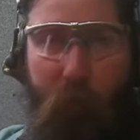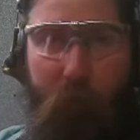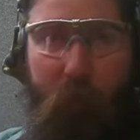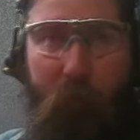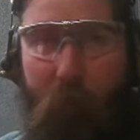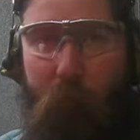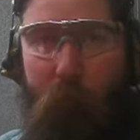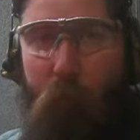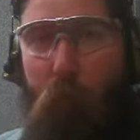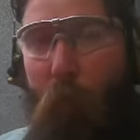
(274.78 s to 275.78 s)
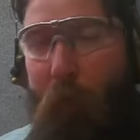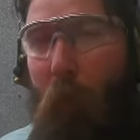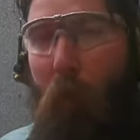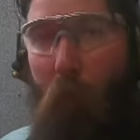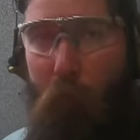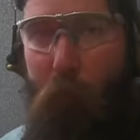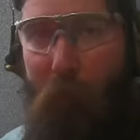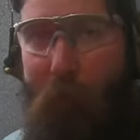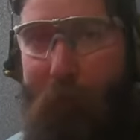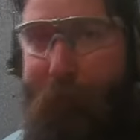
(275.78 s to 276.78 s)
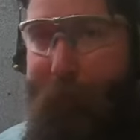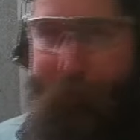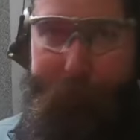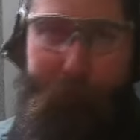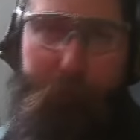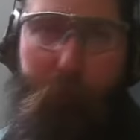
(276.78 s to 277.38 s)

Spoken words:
trigger and what we call horseplay, that's a